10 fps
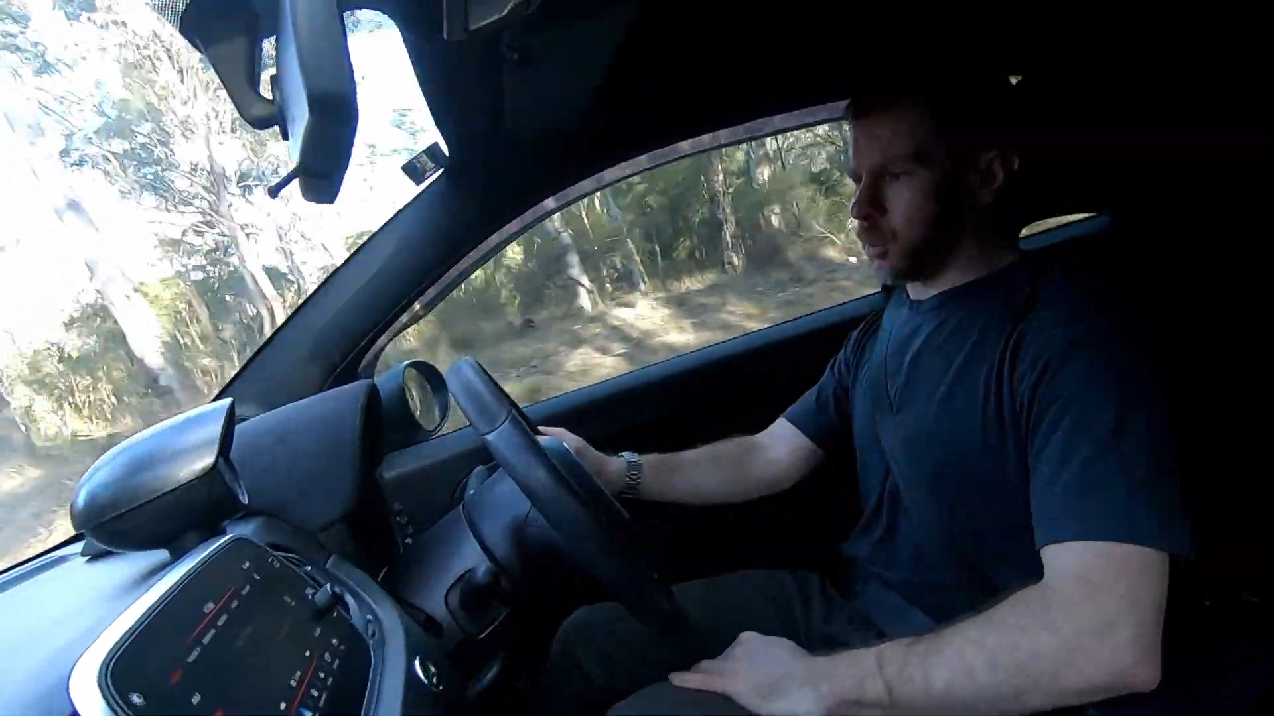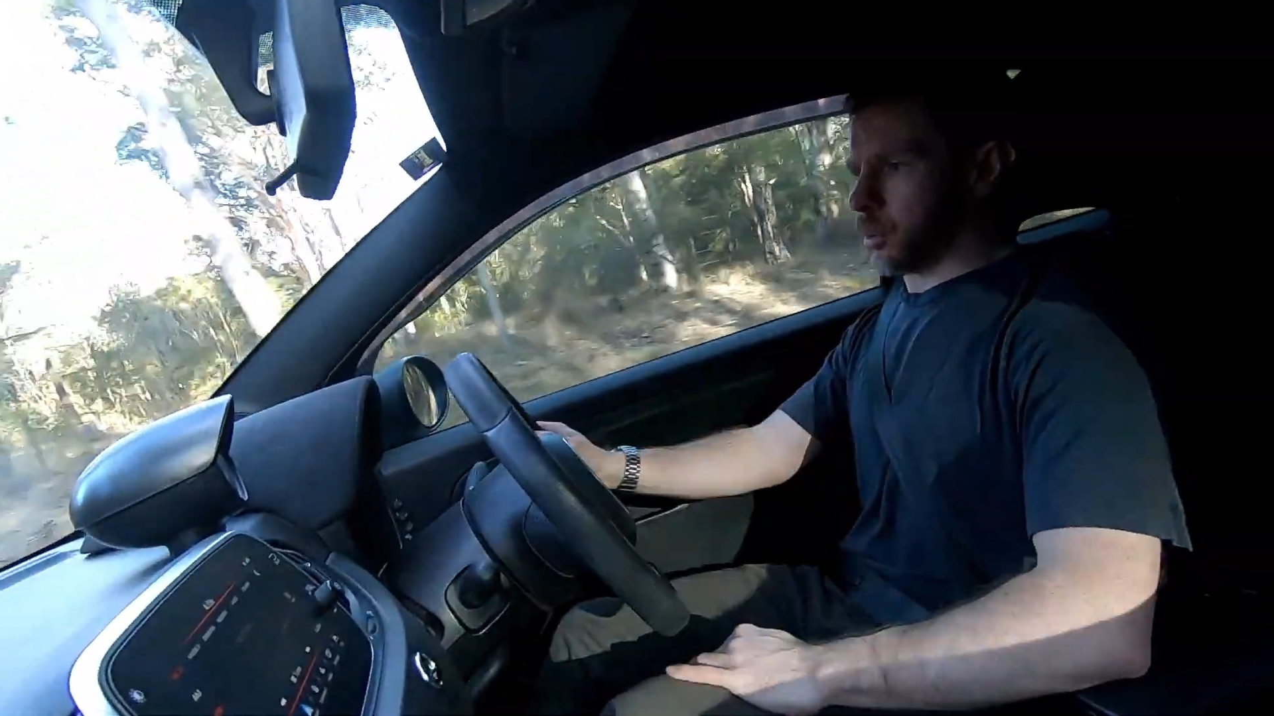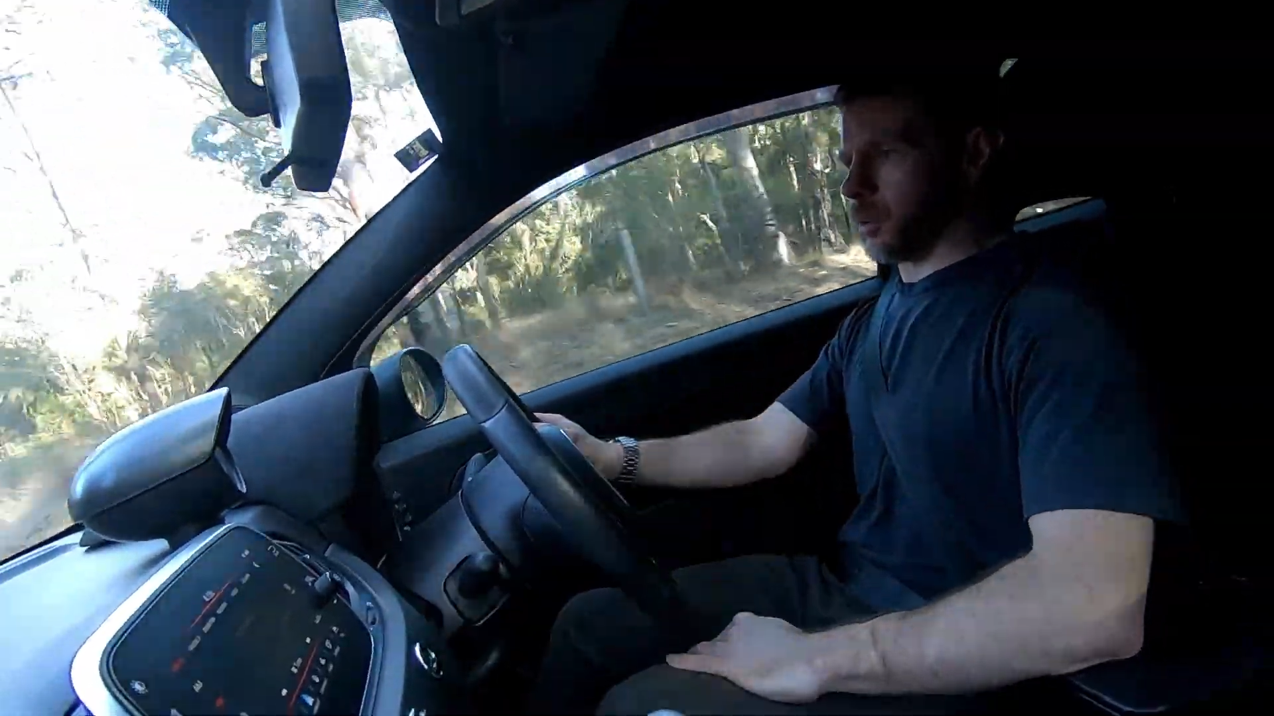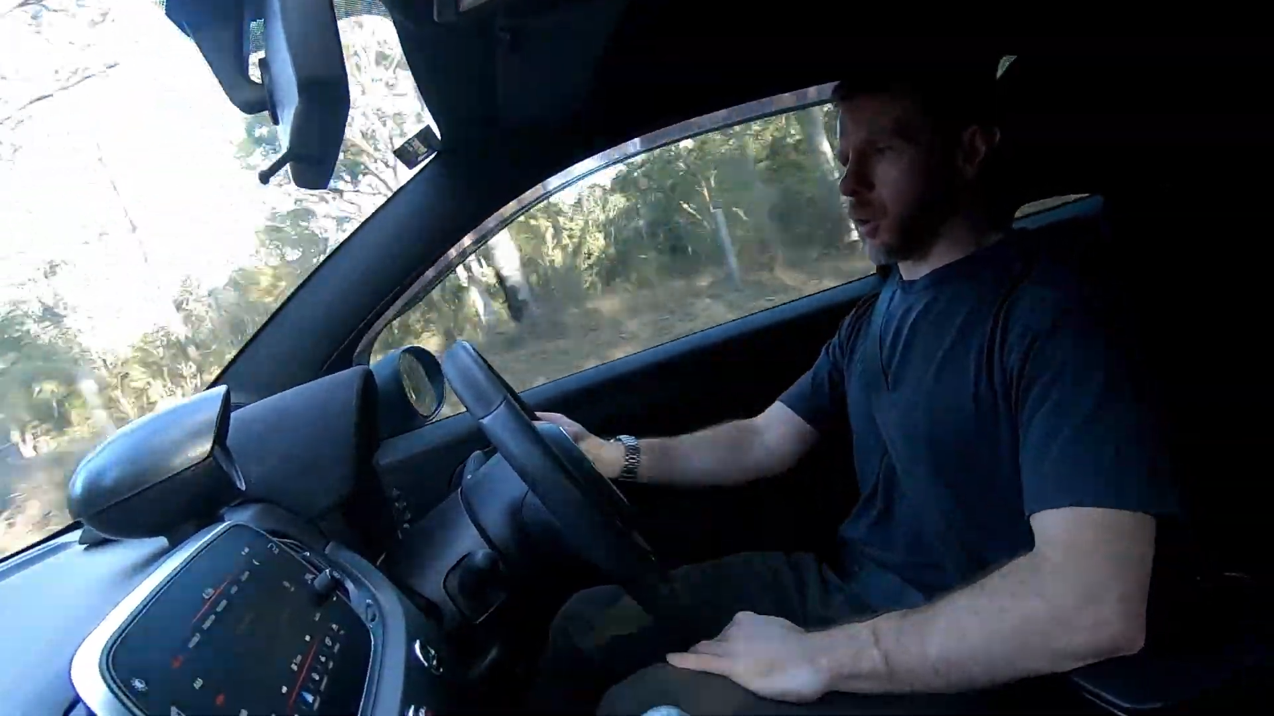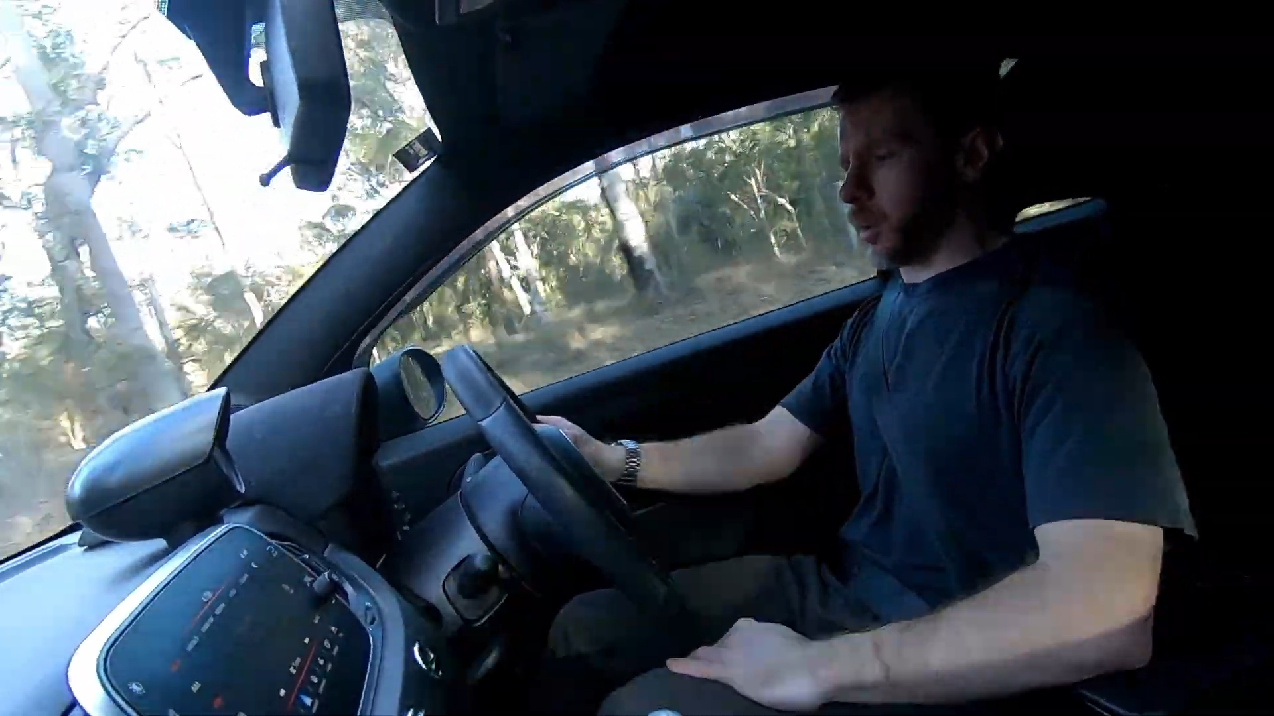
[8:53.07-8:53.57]

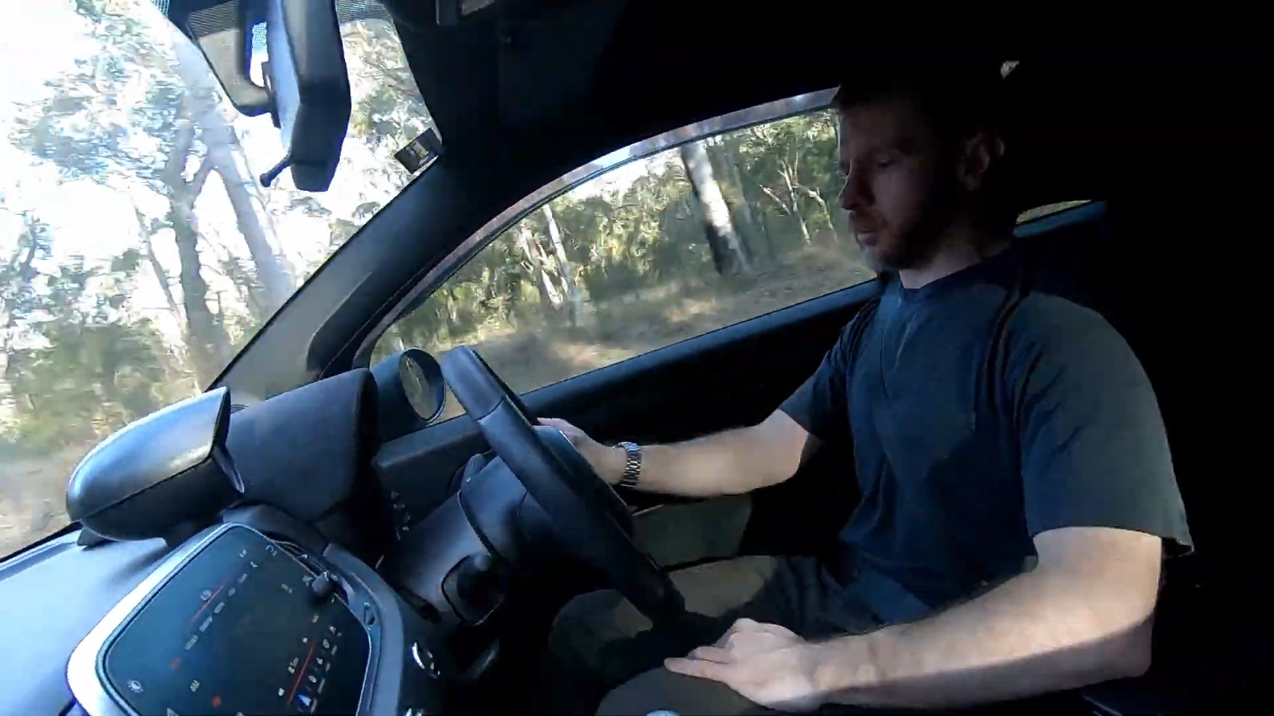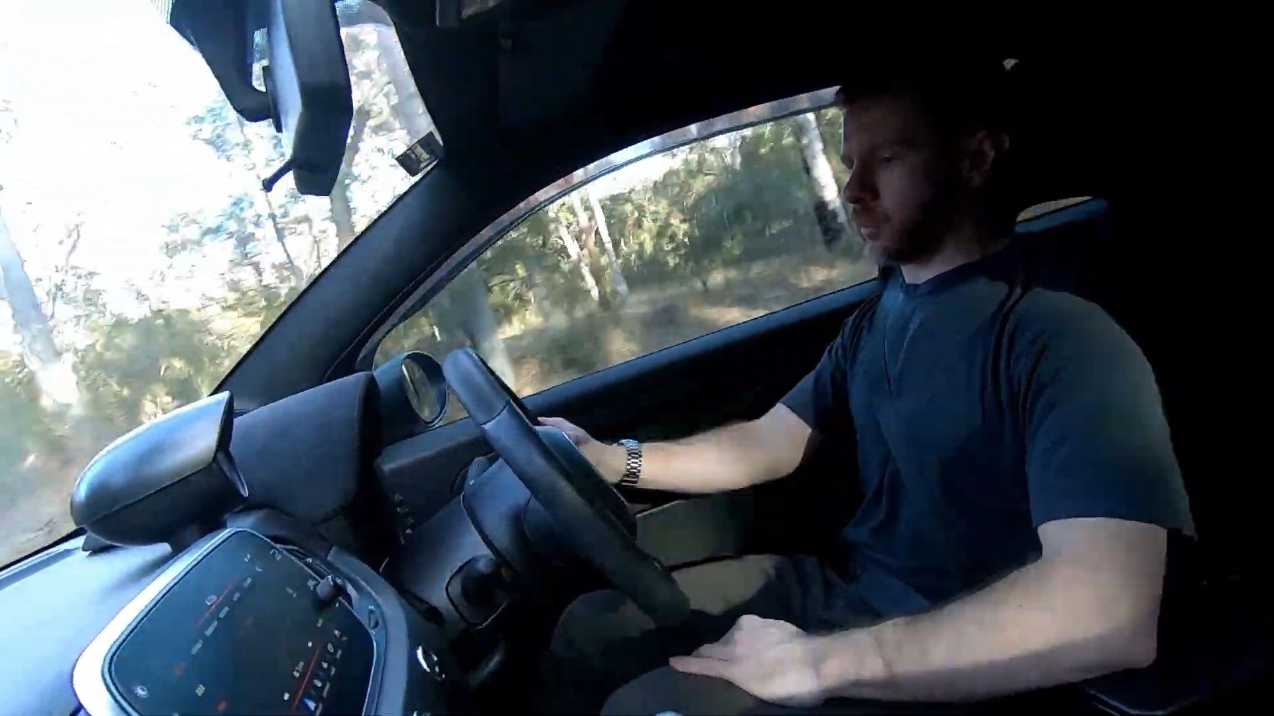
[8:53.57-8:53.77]
little nicer